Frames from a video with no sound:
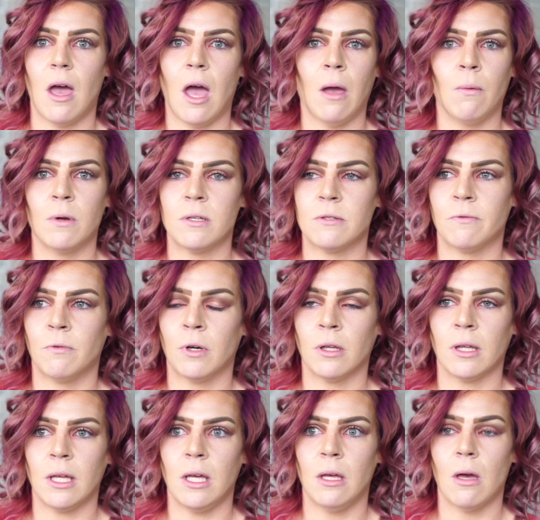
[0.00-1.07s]
I was
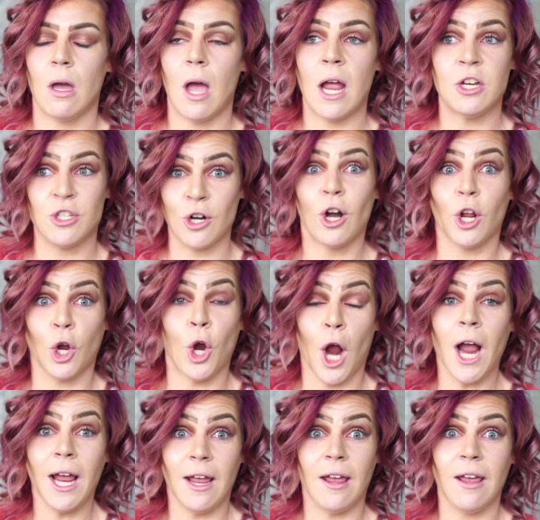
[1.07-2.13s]
really, I started
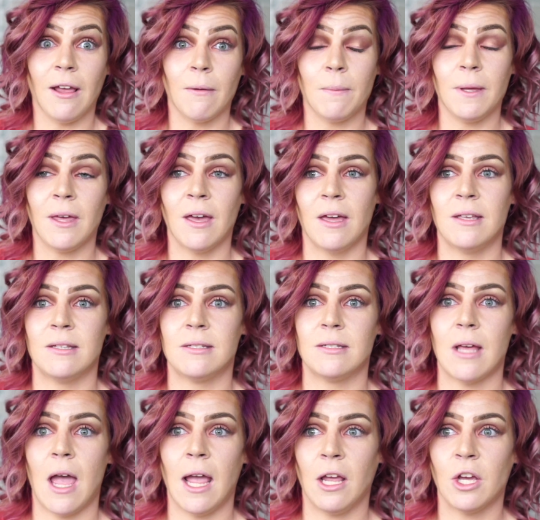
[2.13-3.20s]
crying
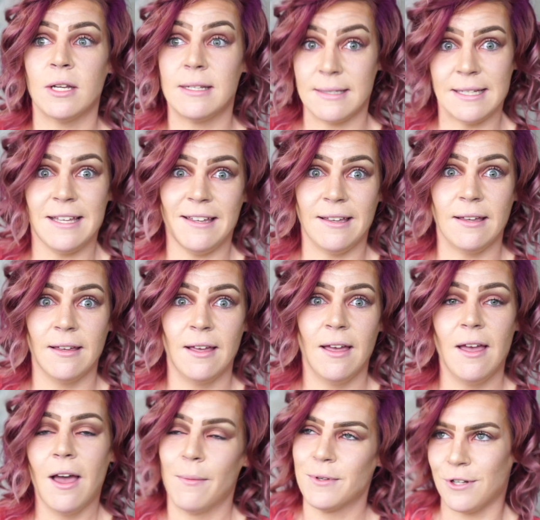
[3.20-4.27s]
because I could see.
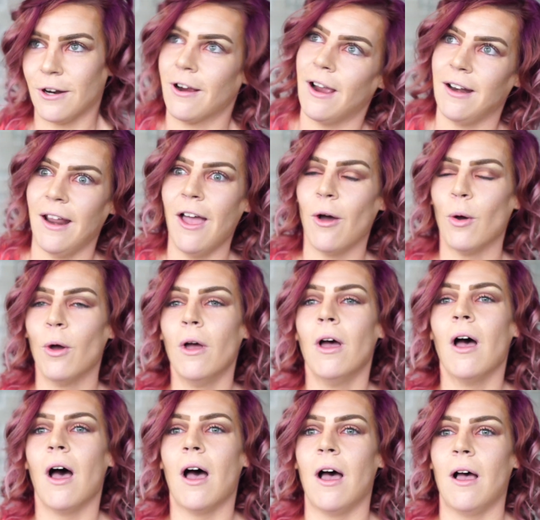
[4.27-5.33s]
I'm gonna start crying now.
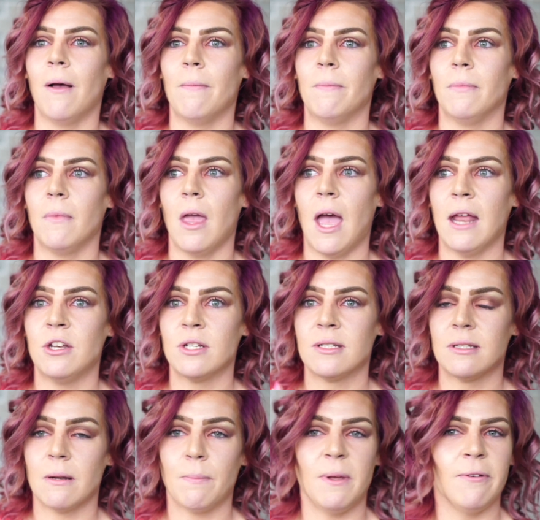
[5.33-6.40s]
Um, I
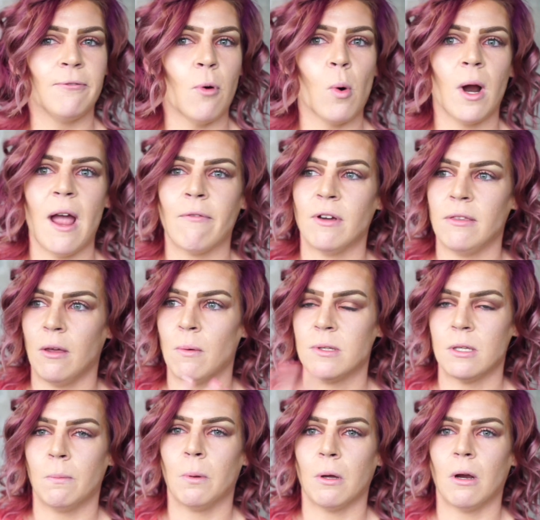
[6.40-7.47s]
just, before everything
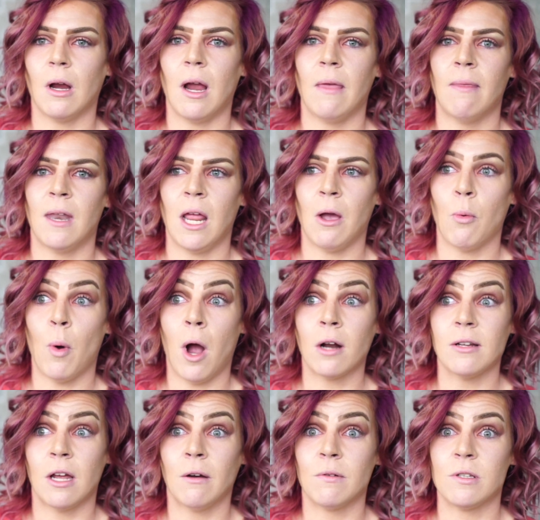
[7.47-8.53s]
was a blur, and then I
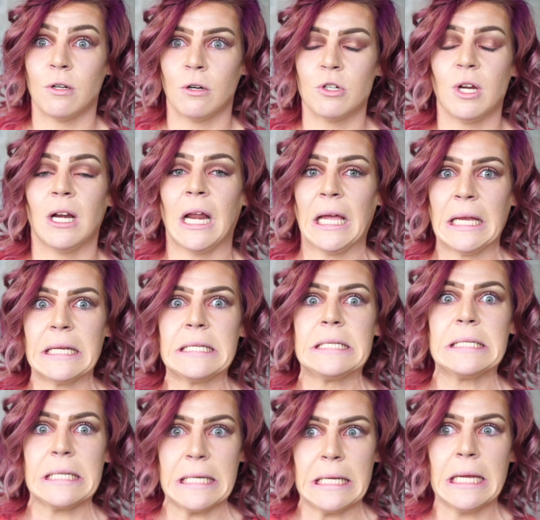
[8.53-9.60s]
walked out of surgery and I could
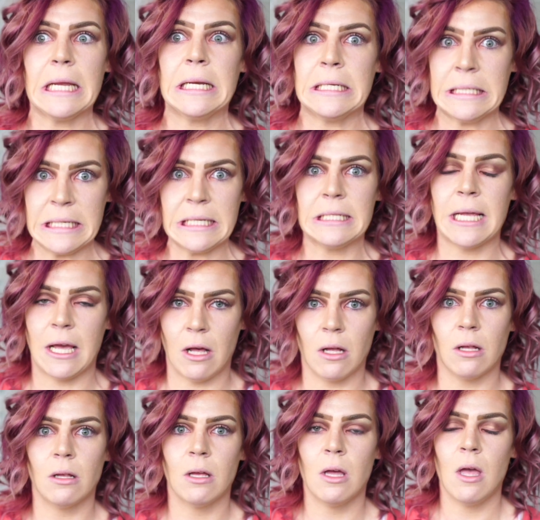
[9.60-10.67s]
see in
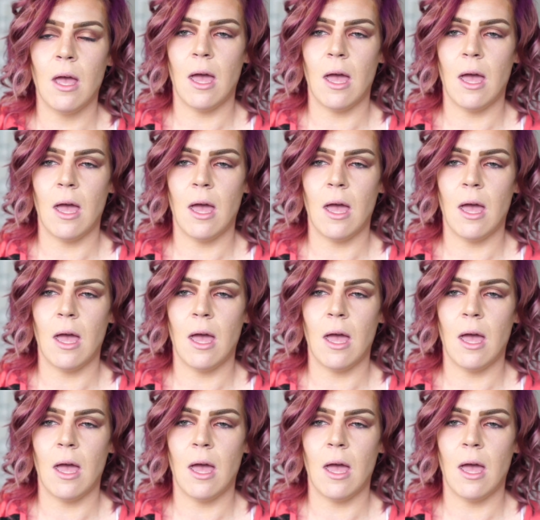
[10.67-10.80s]
detail.